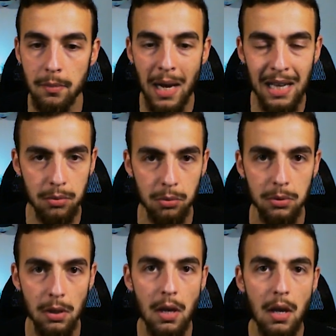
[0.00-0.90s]

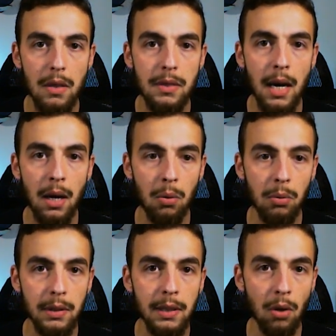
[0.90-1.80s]
password.
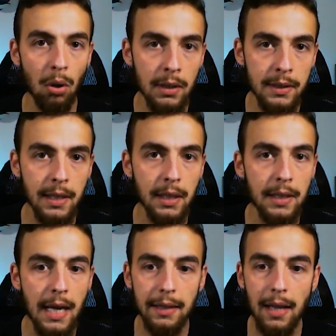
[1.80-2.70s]
Now the only
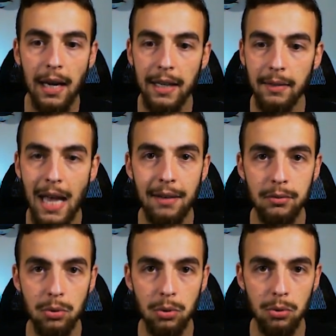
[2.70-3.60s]
thing that I
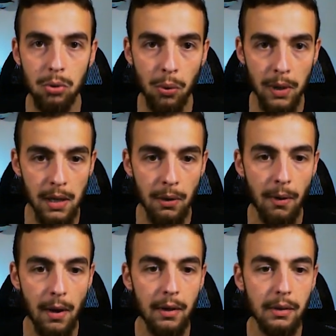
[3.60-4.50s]
have to do
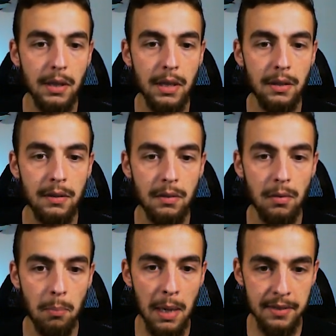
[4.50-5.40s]
here is
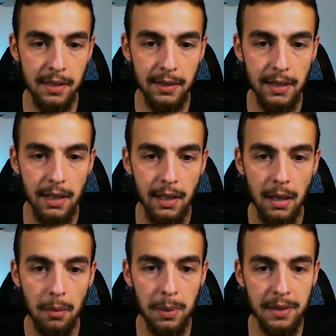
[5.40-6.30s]

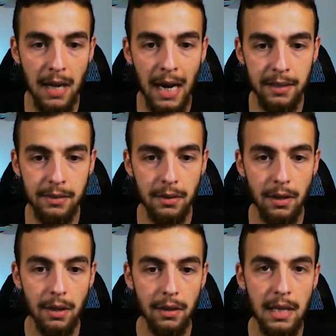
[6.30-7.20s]
basically, besides
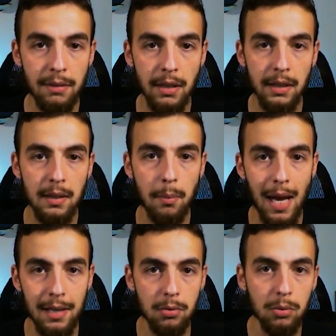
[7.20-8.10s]
giving the
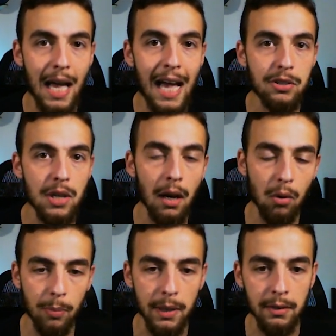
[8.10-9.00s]
password hash
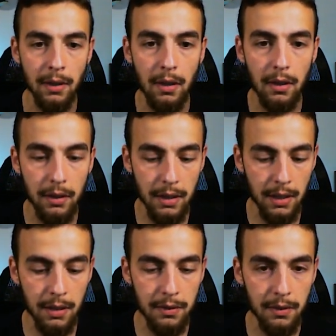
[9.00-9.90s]
argument,
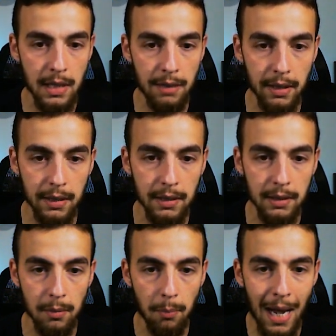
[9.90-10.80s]
is giving
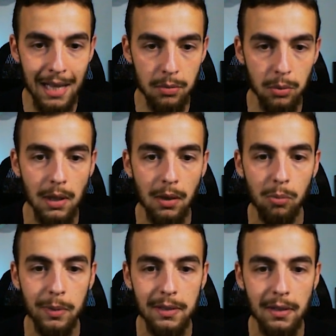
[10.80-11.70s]
the password
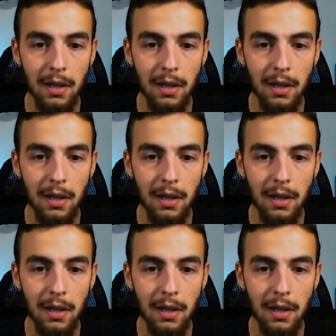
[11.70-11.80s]
argument.